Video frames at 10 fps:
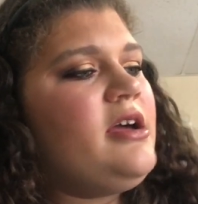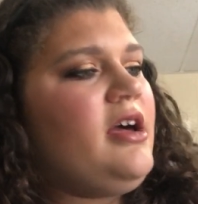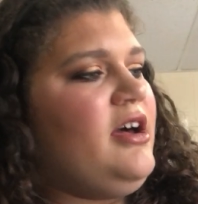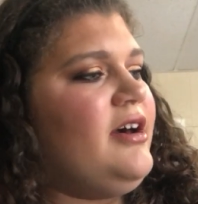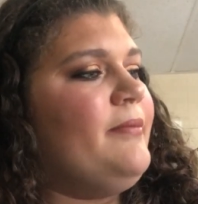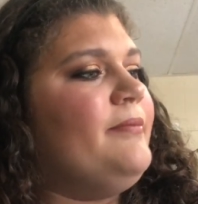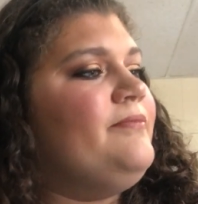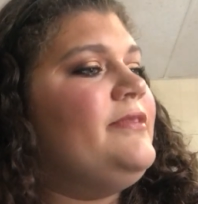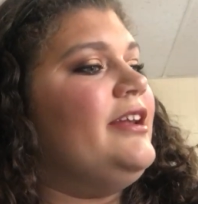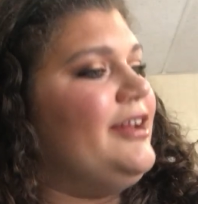
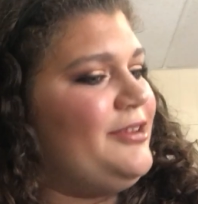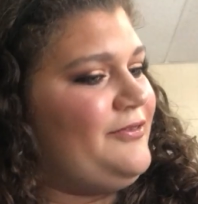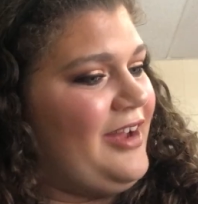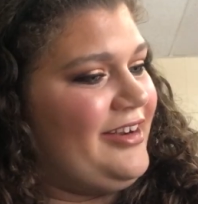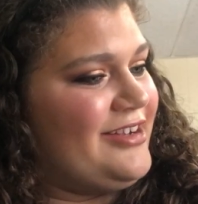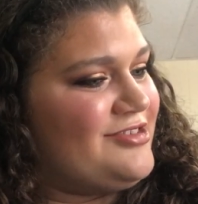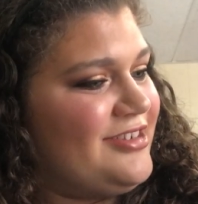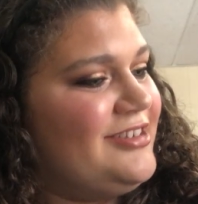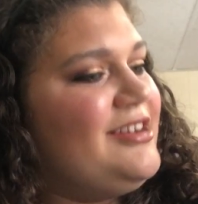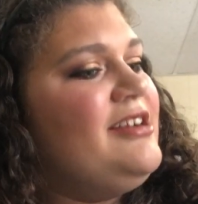Another
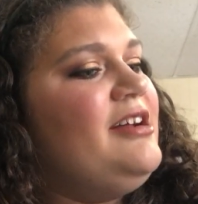foundation